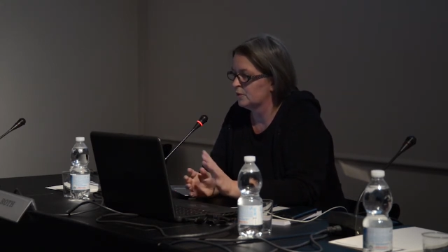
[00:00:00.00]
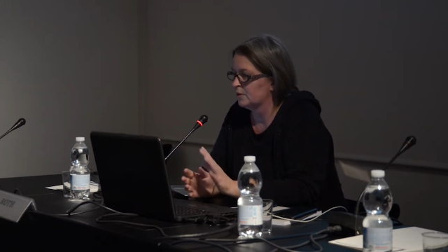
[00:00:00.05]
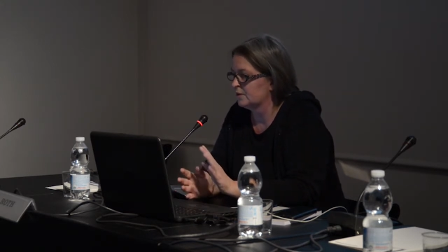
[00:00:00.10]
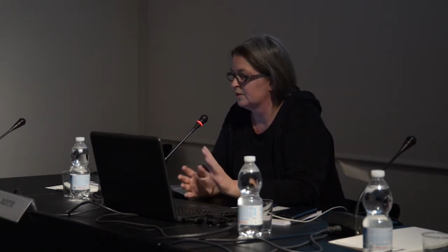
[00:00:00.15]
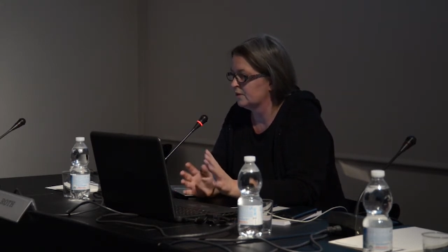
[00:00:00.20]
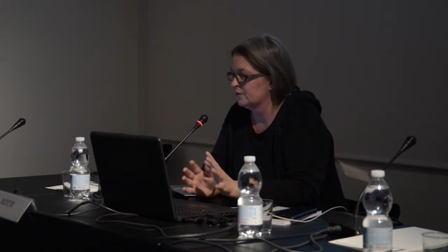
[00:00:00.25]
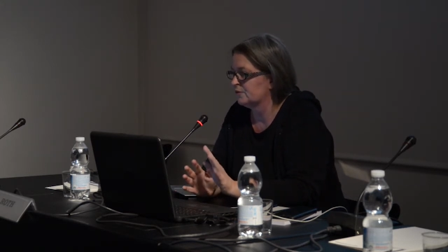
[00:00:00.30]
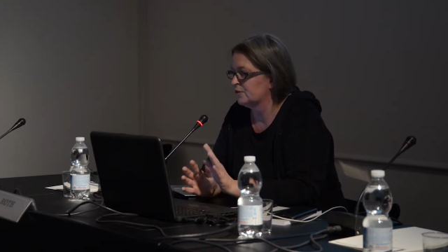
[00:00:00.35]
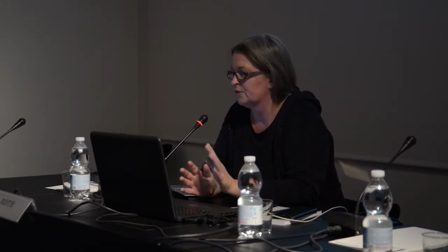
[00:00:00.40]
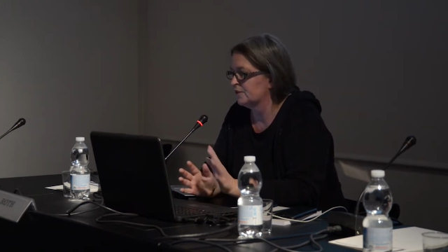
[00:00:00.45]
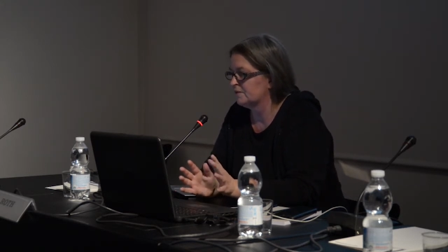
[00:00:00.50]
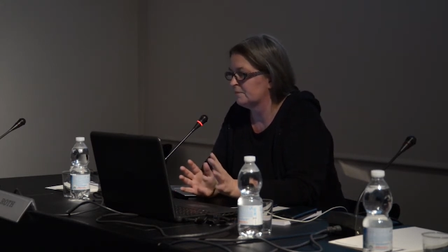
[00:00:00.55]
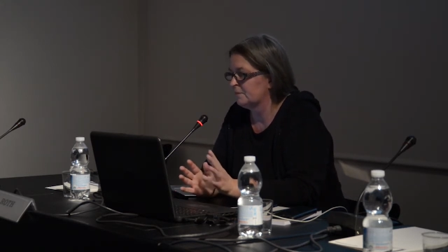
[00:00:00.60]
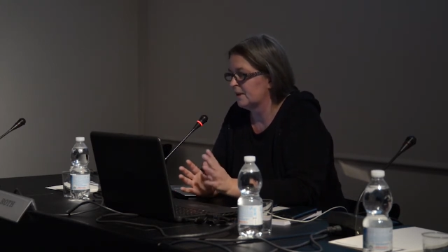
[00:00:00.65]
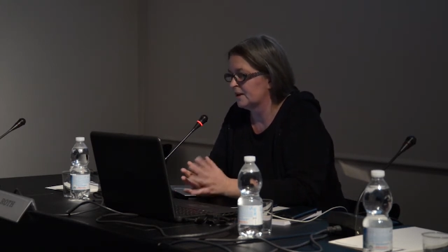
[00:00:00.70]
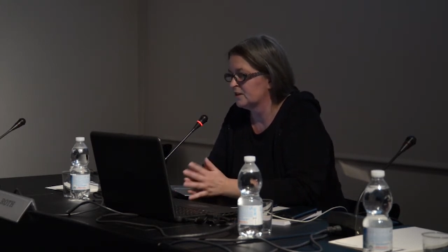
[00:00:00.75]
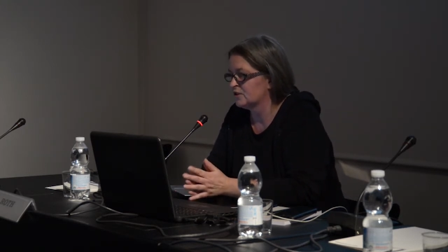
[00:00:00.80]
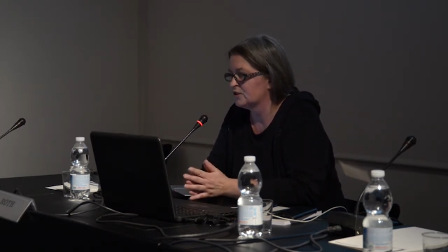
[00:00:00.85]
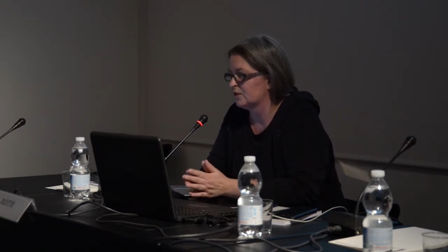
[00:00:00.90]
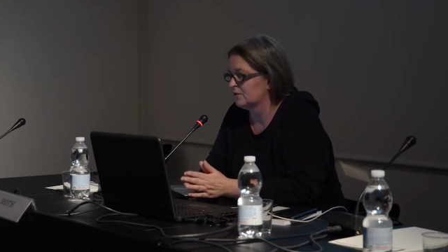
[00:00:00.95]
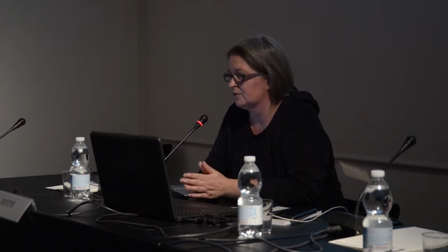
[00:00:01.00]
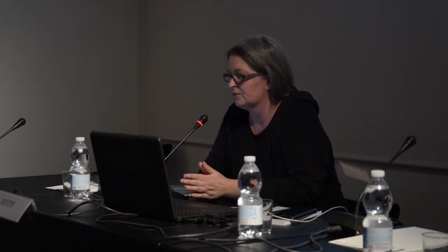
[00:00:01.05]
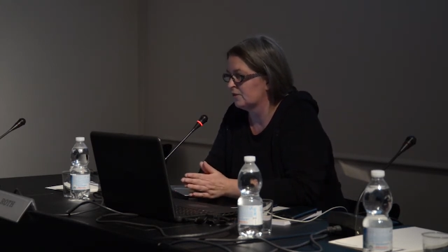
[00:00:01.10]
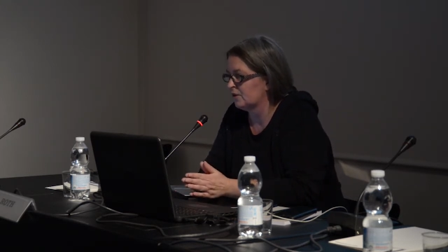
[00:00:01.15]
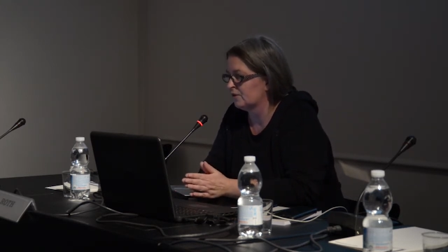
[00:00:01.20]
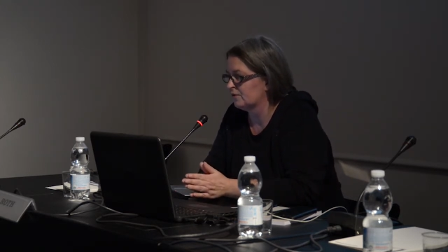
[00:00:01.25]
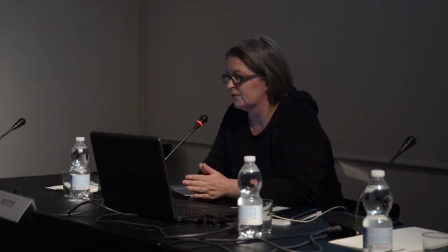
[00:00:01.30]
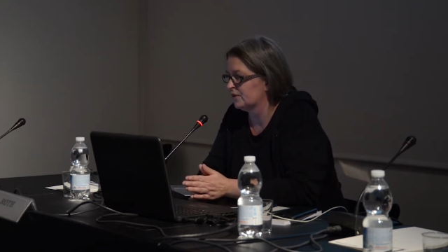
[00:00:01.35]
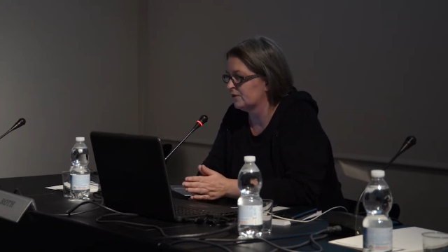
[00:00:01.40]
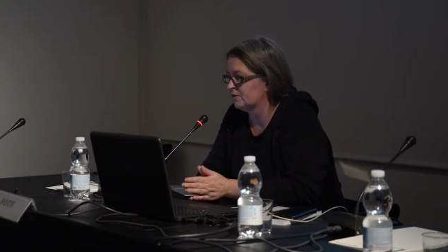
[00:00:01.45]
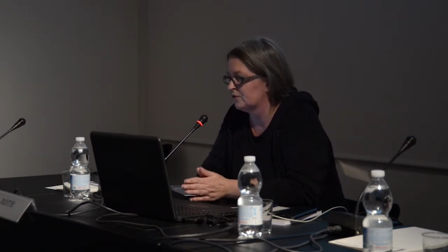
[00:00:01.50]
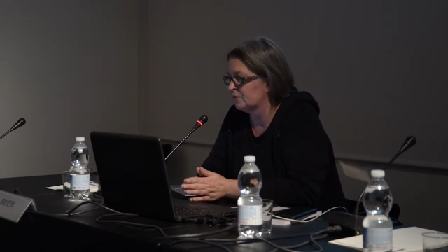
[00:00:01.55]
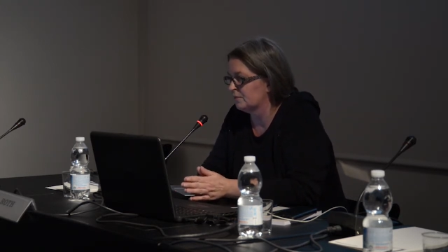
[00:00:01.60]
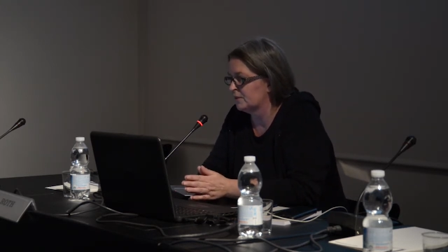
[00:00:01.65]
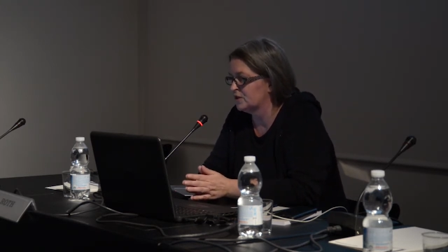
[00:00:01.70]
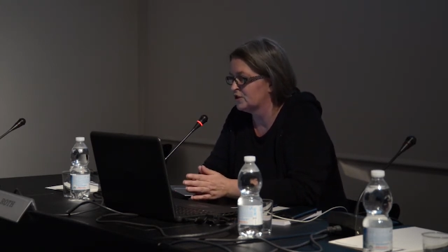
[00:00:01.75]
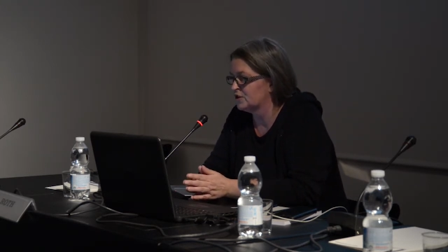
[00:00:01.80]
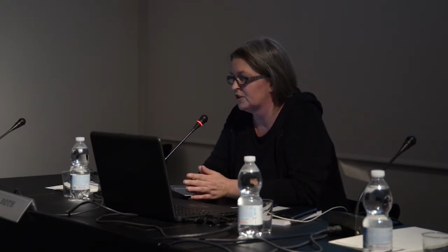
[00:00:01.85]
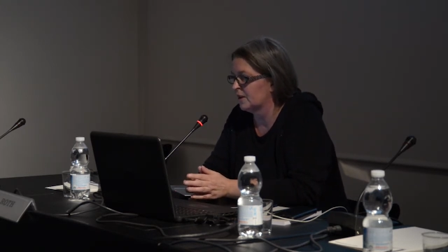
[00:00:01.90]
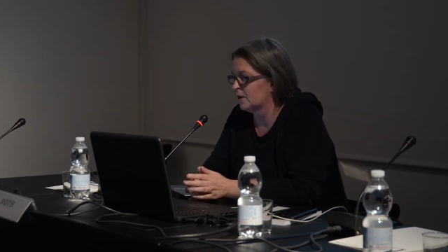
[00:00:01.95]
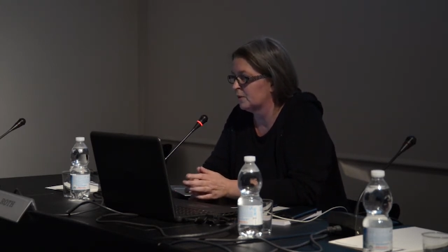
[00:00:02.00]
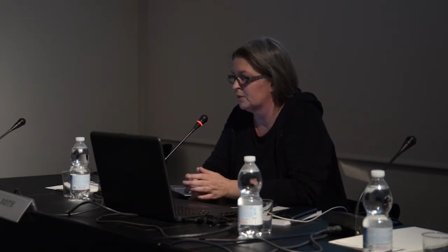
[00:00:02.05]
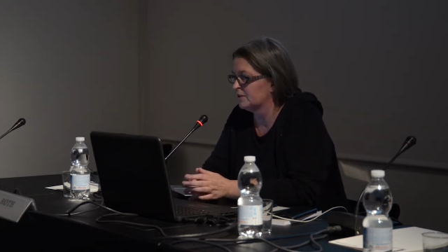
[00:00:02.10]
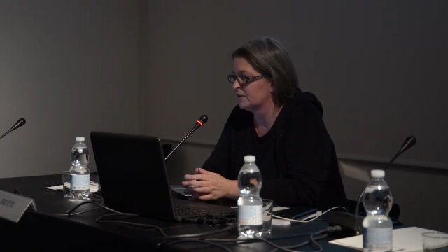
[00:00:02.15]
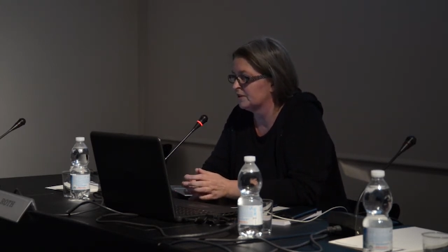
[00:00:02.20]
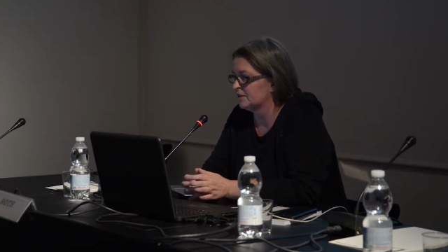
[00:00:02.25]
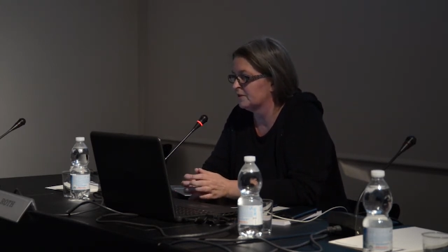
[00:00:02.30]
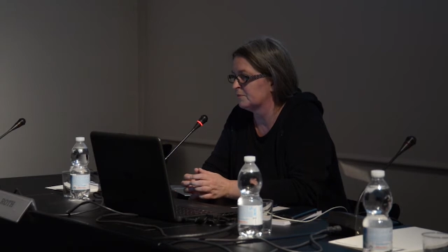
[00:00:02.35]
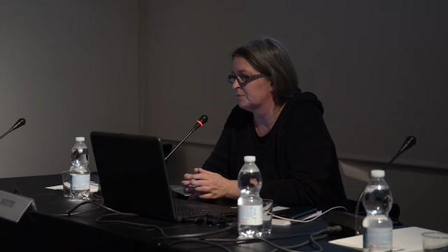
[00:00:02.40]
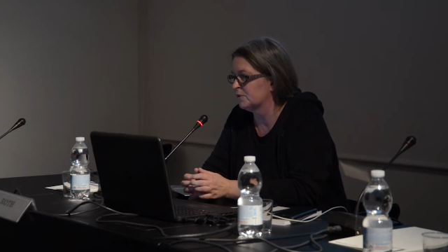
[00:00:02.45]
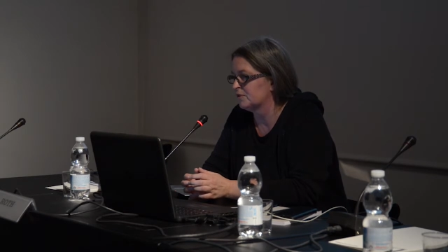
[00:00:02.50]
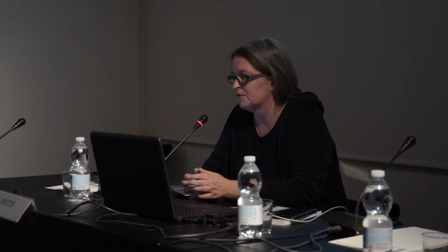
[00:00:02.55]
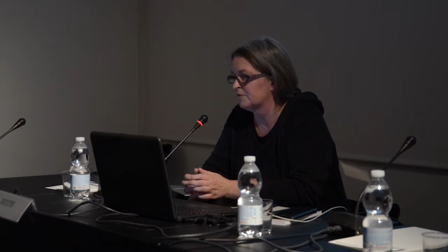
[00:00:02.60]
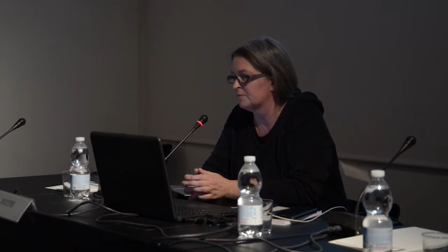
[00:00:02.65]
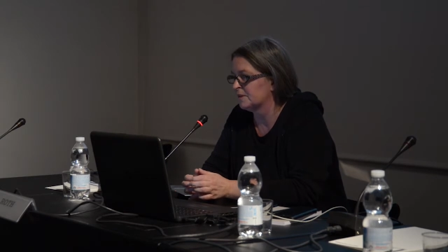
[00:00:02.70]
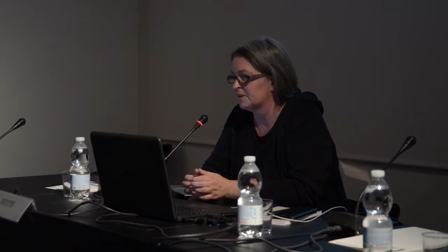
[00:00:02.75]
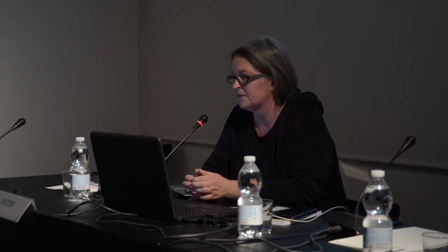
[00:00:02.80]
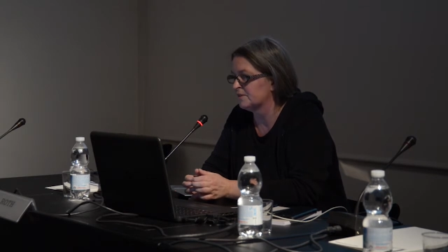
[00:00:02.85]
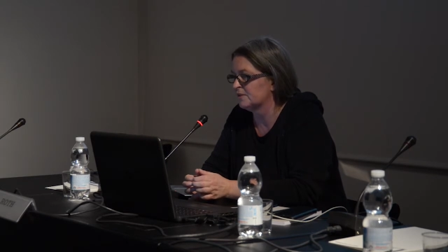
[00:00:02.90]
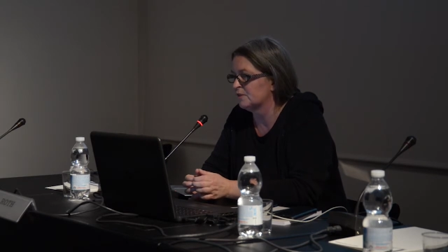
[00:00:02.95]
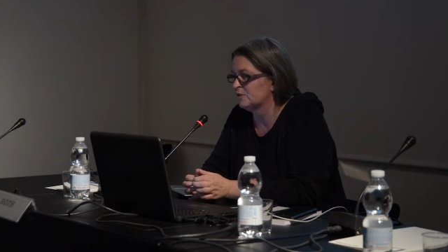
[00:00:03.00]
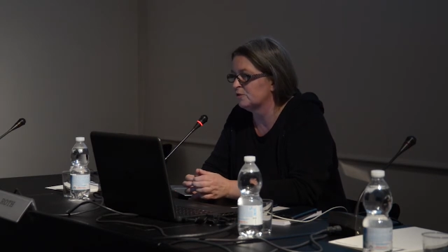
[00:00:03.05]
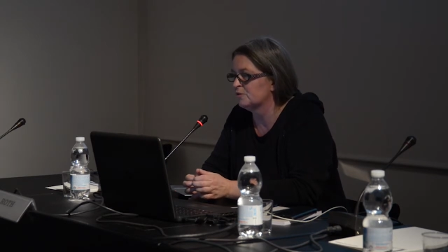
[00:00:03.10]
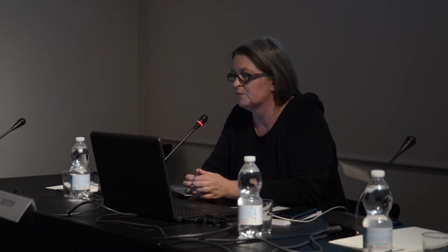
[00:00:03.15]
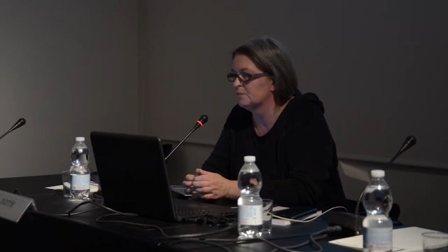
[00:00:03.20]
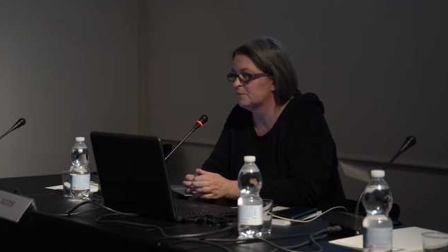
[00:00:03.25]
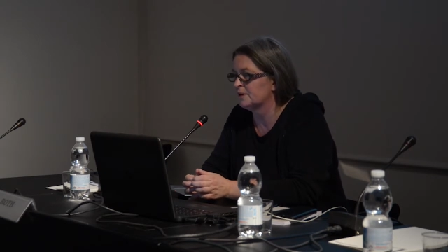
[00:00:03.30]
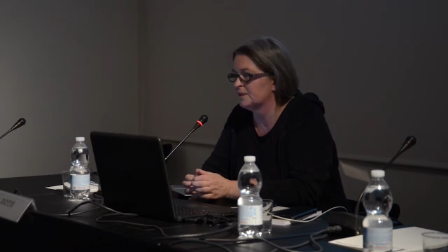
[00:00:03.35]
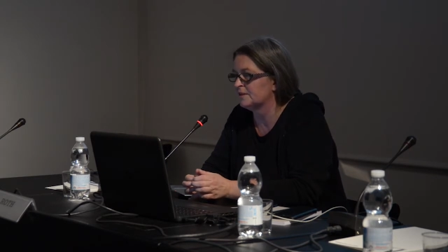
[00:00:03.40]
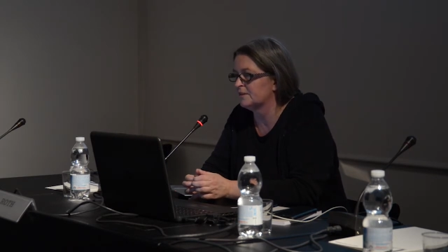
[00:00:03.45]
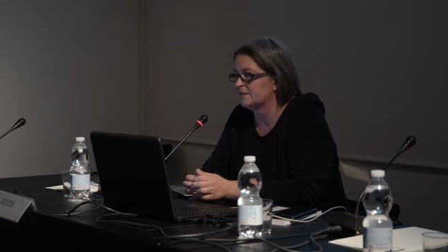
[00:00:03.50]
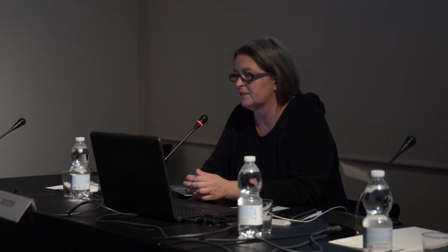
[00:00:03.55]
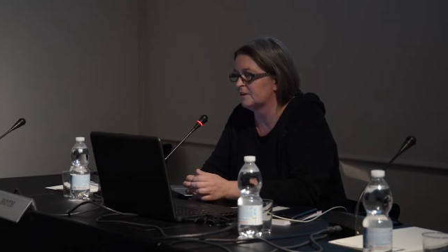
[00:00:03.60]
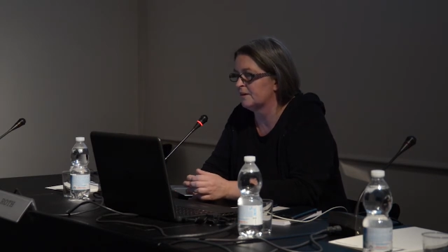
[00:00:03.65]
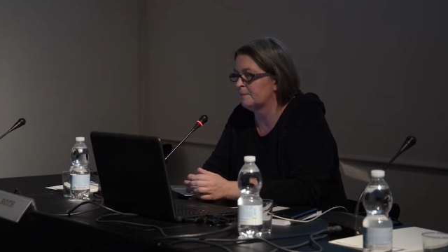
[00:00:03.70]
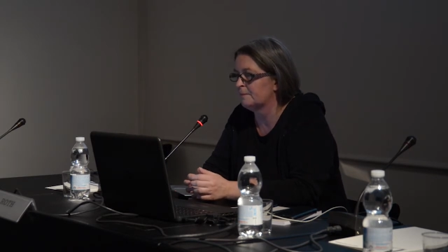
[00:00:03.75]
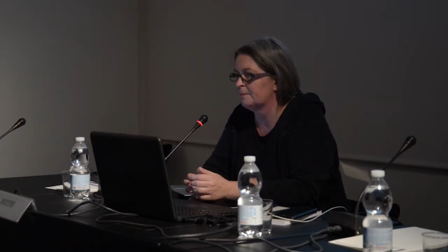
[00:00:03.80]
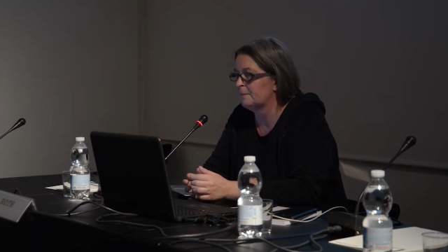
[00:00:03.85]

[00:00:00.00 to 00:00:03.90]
was the first batch of information that was exposed by Snowden, but